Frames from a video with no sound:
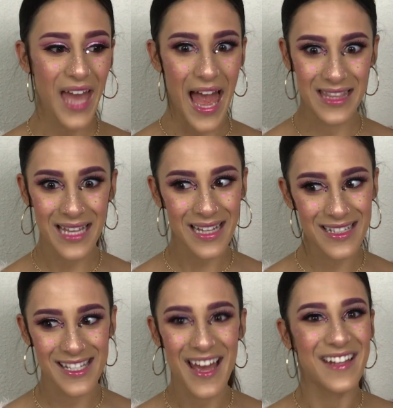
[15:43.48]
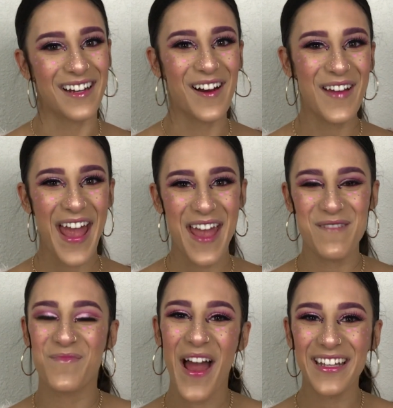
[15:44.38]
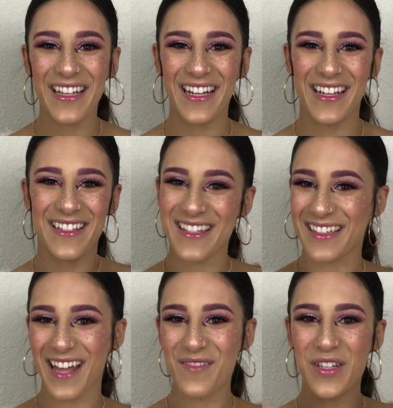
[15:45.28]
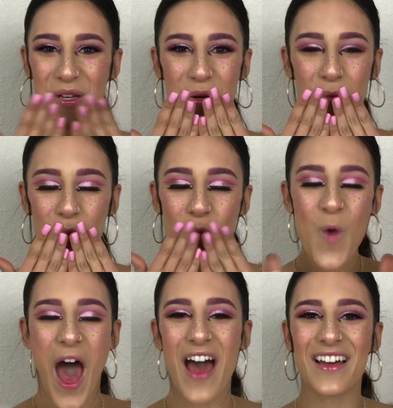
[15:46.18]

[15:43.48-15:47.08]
I think that's it. Okay, bye kitties. Love you. Mwah.